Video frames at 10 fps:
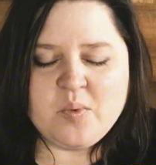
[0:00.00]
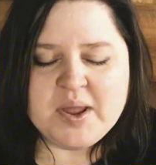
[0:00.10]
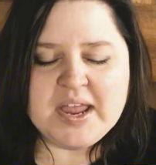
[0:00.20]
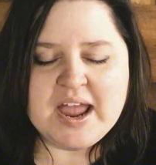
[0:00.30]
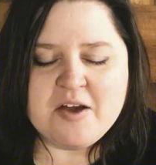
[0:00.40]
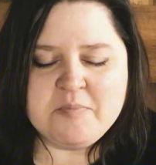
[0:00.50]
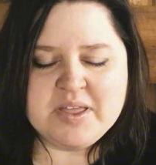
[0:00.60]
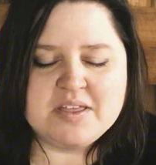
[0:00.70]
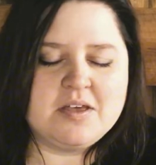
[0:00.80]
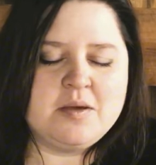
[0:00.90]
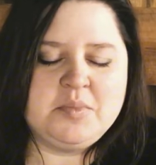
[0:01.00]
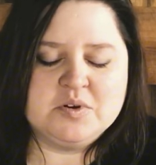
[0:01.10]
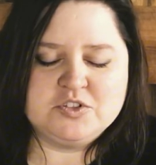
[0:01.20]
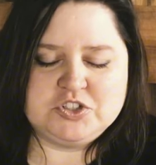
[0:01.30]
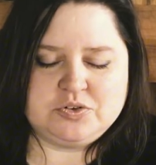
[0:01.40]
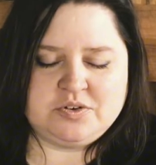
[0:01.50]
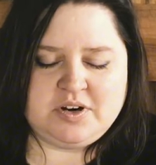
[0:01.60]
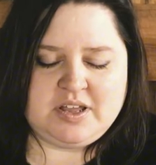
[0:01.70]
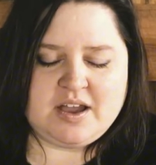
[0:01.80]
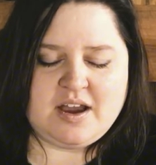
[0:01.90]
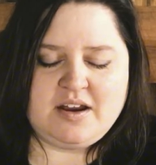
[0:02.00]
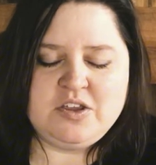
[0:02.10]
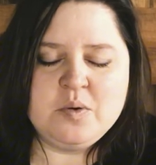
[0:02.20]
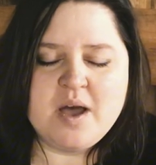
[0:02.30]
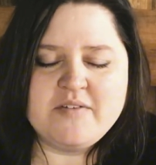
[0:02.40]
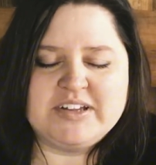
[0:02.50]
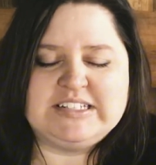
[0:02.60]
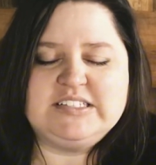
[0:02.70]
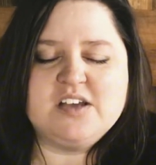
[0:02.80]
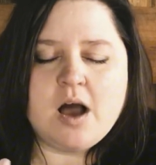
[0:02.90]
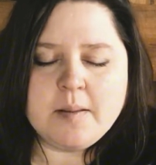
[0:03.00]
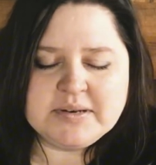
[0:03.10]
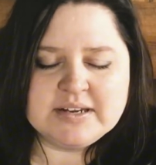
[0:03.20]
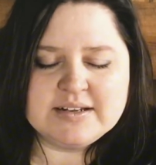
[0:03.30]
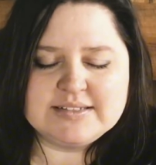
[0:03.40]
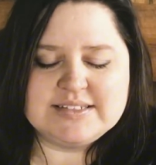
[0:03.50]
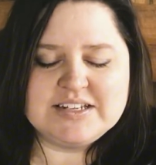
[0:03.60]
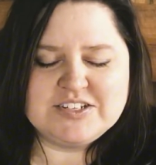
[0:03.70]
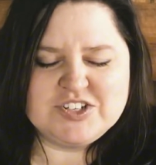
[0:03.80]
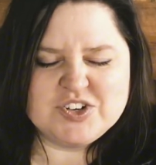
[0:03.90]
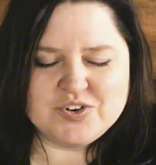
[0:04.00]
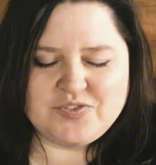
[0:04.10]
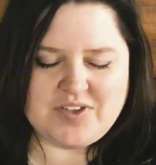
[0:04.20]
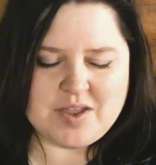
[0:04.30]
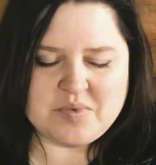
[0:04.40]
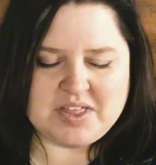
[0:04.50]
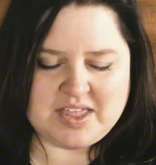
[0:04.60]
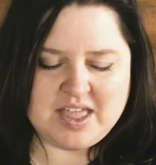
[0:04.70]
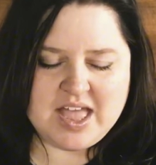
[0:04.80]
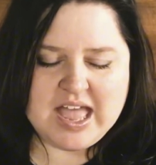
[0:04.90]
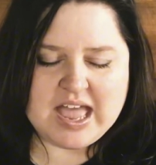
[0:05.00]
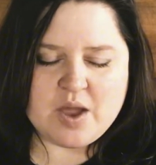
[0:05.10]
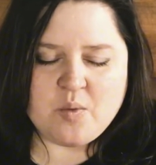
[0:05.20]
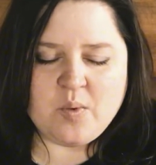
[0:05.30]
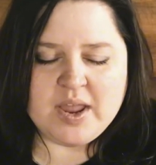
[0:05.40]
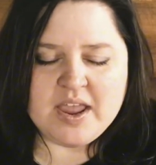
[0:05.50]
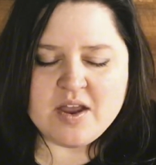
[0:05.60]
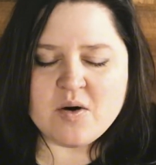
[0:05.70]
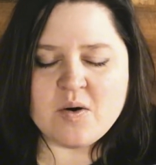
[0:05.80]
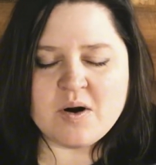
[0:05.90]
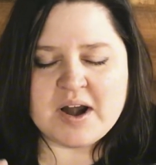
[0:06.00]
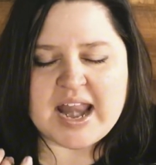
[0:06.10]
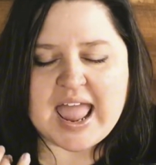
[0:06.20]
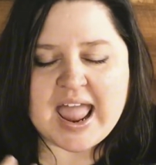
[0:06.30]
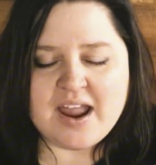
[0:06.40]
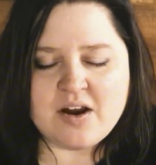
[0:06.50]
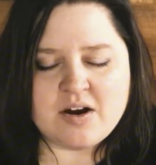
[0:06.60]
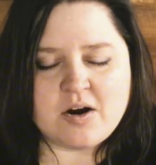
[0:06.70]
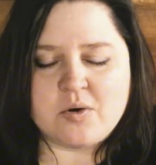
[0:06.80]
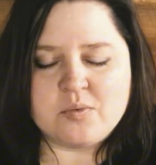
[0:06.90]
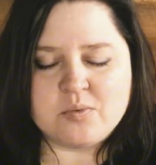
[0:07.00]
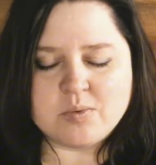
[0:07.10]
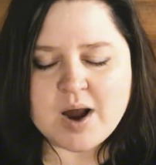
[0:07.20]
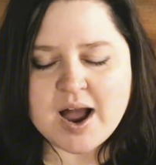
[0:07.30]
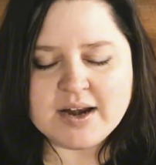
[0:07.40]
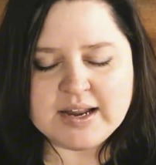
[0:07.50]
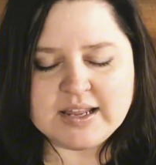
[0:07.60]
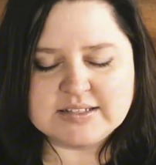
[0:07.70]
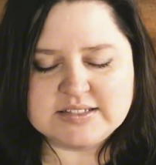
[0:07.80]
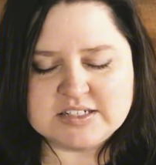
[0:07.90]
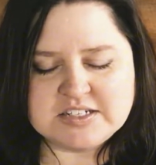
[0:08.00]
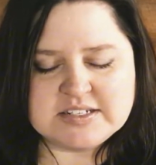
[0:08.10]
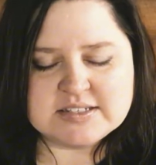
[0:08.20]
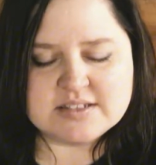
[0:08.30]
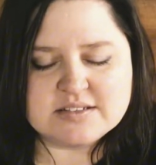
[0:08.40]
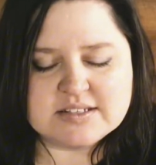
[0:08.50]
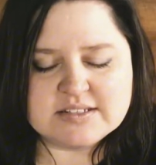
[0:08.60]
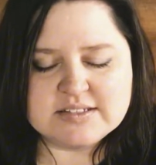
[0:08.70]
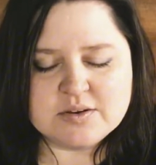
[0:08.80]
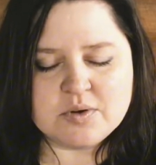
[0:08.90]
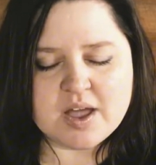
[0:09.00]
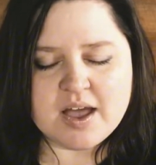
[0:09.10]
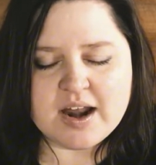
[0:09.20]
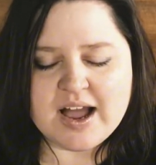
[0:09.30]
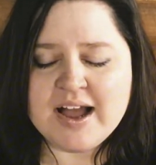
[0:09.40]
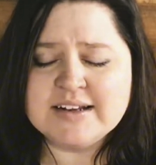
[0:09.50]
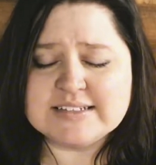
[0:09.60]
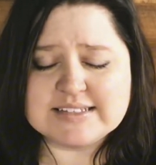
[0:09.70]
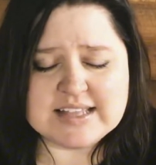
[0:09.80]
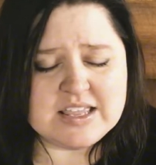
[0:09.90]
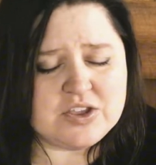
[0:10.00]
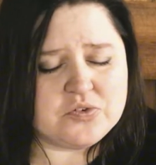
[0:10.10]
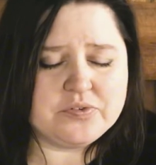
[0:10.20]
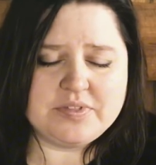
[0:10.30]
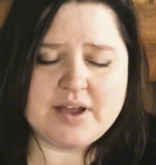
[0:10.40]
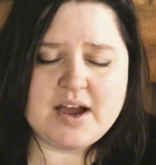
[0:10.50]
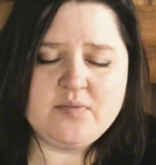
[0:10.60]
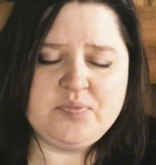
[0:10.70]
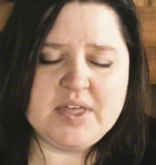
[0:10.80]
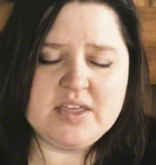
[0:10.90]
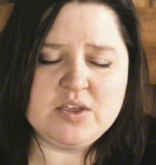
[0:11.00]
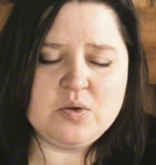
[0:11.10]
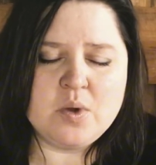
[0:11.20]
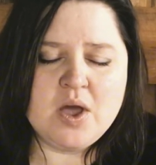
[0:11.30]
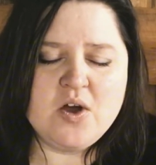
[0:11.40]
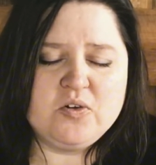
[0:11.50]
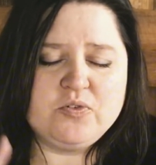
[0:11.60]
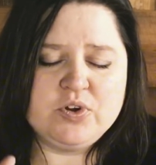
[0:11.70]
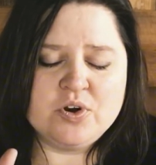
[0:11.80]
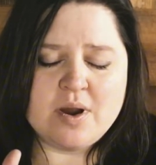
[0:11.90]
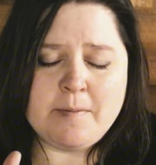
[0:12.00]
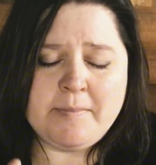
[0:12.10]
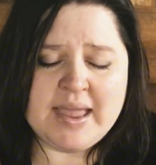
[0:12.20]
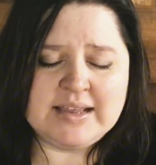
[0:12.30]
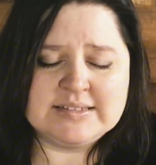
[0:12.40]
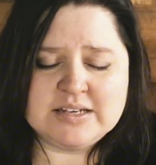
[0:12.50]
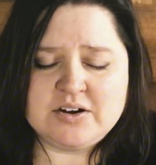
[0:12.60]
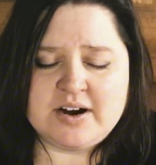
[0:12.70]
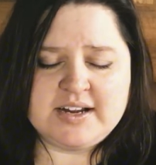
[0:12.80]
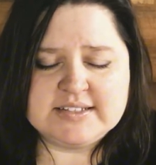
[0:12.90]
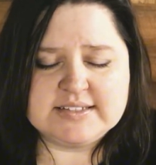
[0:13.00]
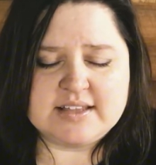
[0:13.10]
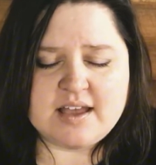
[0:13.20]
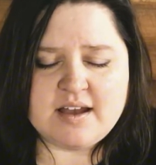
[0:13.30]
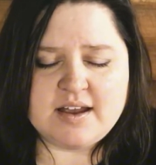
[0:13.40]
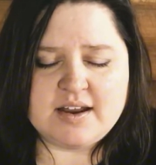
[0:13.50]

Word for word: We have become your children, God. You have adopted us into your family, and we are an heir right next to Jesus. And so, God, I just thank you for that. I thank you for your amazing grace, God.